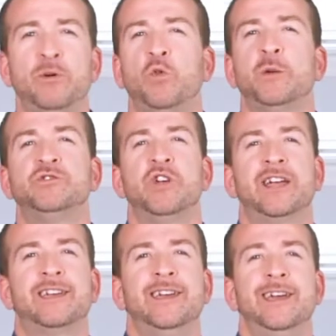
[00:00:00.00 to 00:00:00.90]
a warm
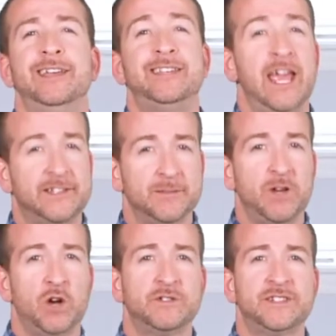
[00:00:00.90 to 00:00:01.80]
drink, take some
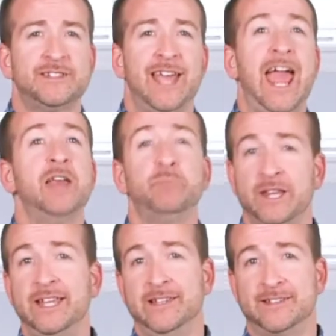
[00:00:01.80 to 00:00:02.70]
notes, and
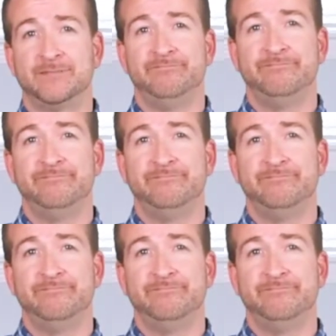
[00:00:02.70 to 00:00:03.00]
please,